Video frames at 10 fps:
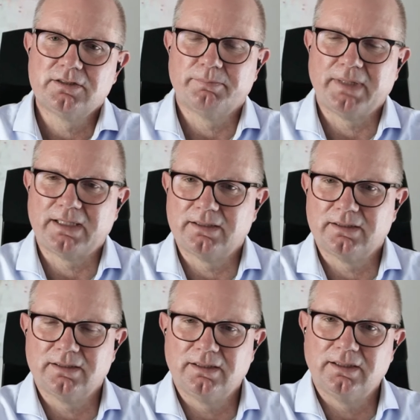But
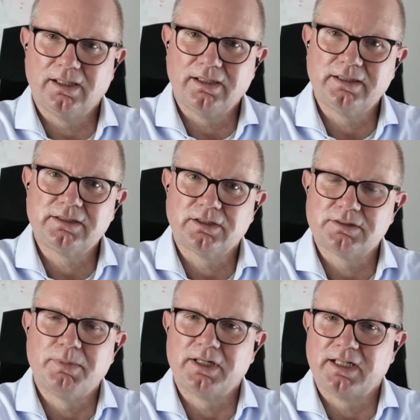it's a
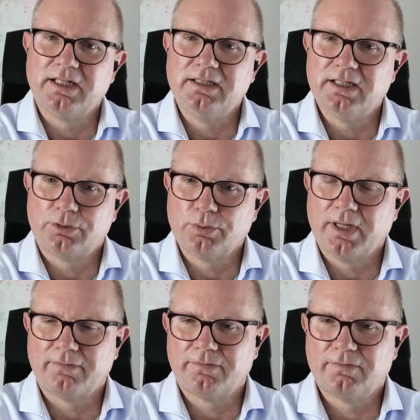smart idea to
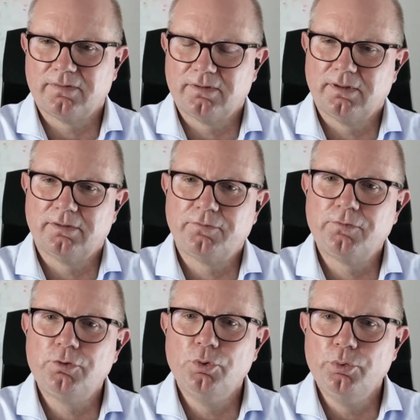have a
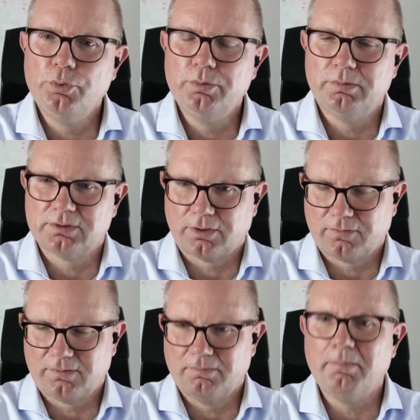few sort
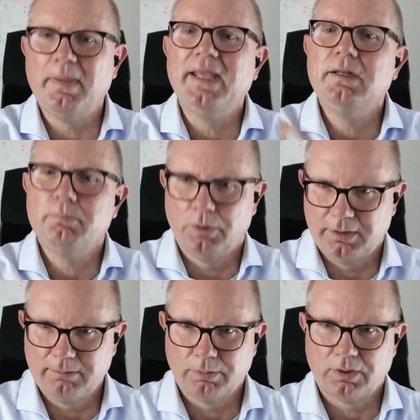of main
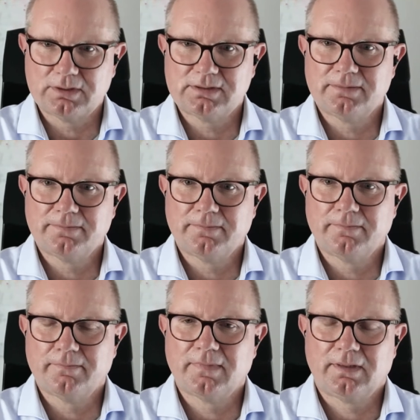building blocks,
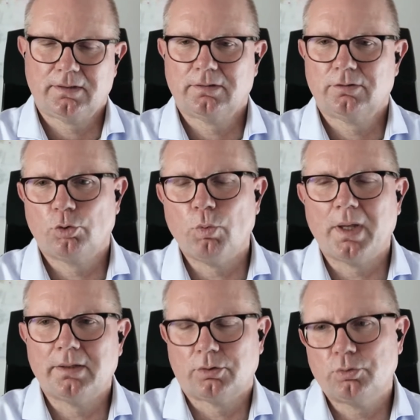
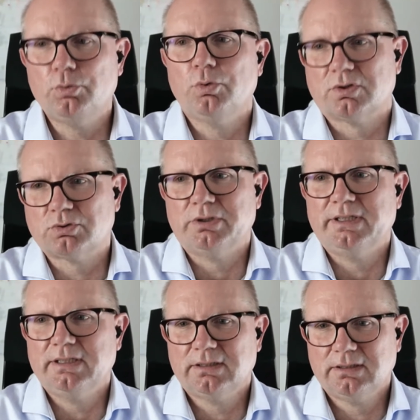one or two or
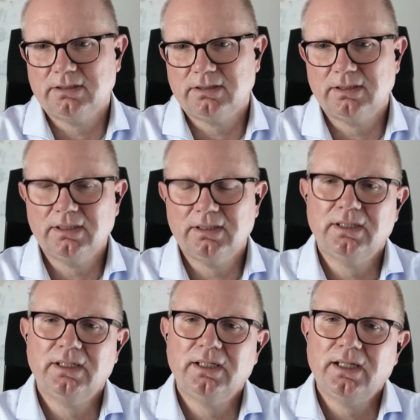three,
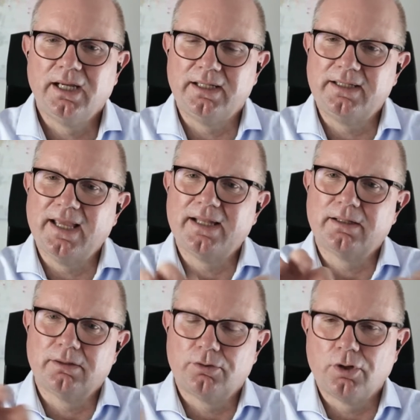and
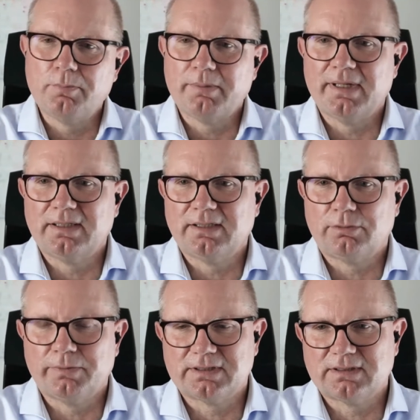then complement
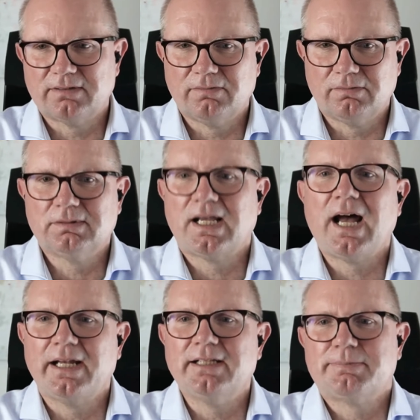it with the
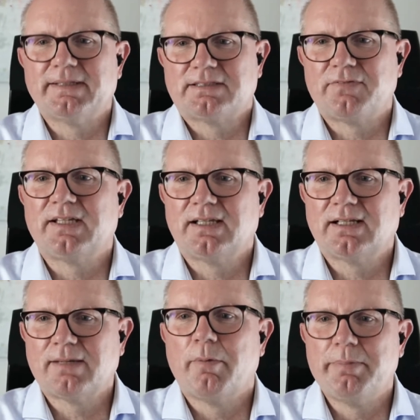highly specific
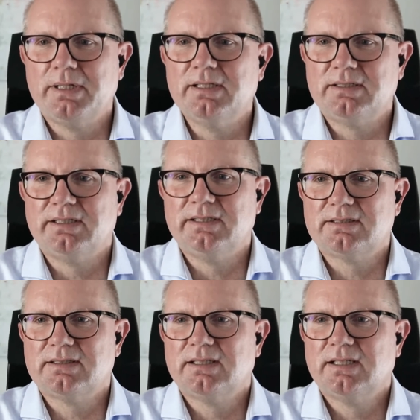capabilities